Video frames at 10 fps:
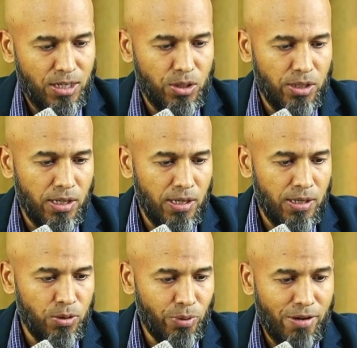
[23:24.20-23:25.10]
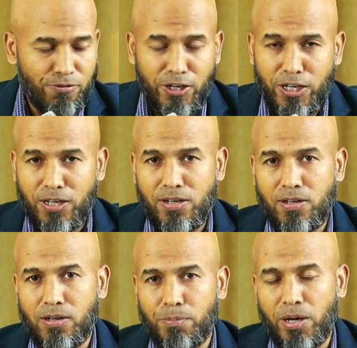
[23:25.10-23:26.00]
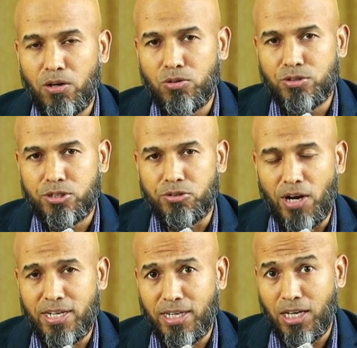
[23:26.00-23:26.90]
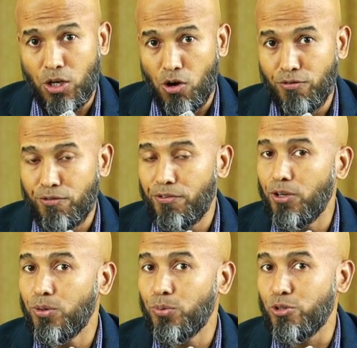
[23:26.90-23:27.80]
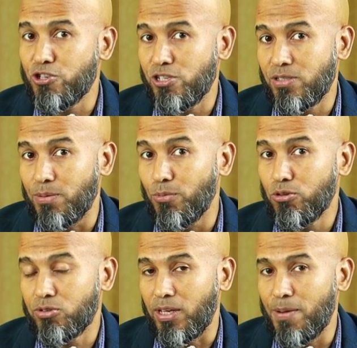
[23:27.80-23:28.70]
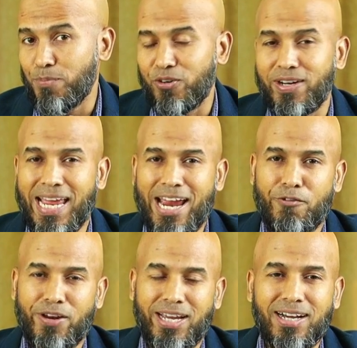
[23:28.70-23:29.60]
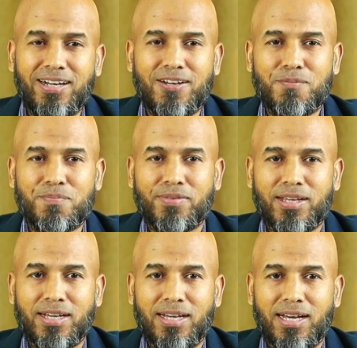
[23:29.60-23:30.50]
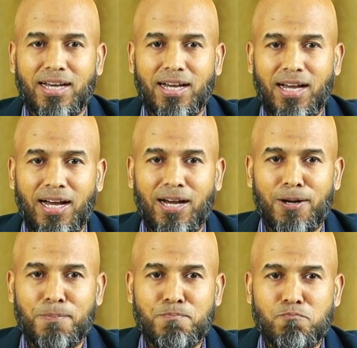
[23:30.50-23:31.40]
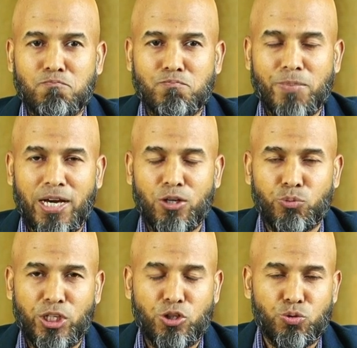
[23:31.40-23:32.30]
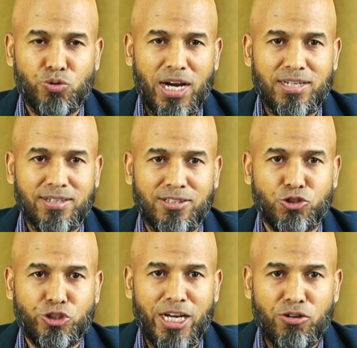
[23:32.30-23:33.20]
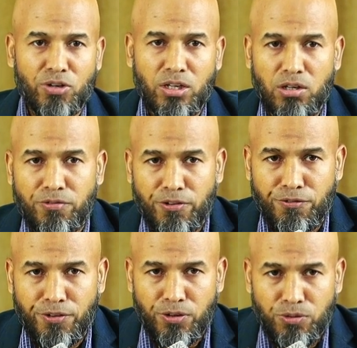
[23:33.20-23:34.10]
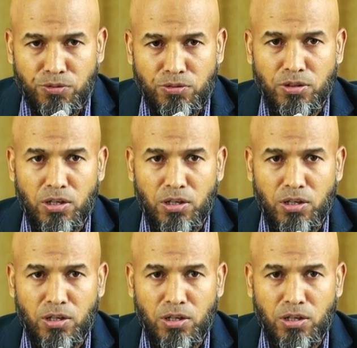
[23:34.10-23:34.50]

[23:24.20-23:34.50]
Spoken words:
We have learned about writing an overview, which is the most important area. And we need to write a general overview